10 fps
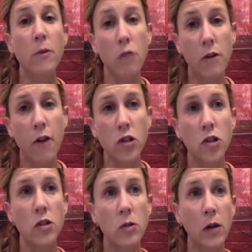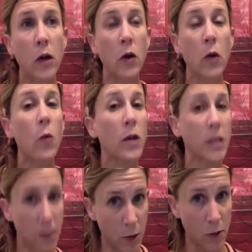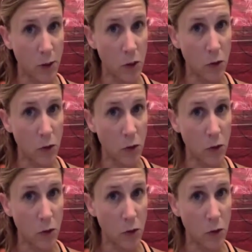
the refresh, is doing what it's supposed to do,